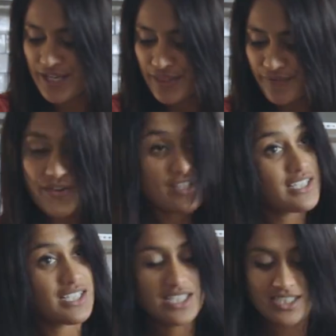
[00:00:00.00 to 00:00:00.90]
The first
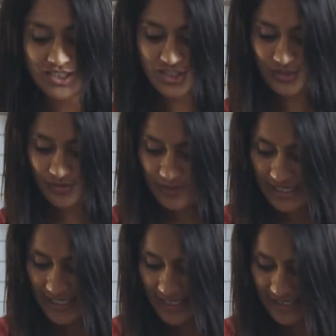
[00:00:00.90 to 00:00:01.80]
thing you need to do
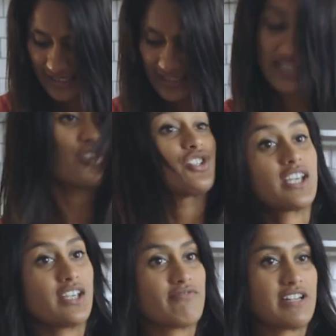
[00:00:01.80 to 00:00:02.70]
is get your
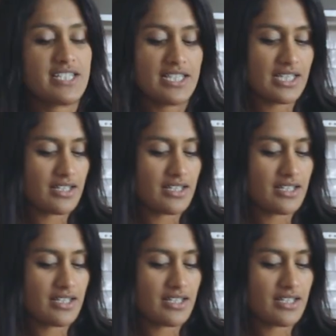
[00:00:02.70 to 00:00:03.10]
chicken ready,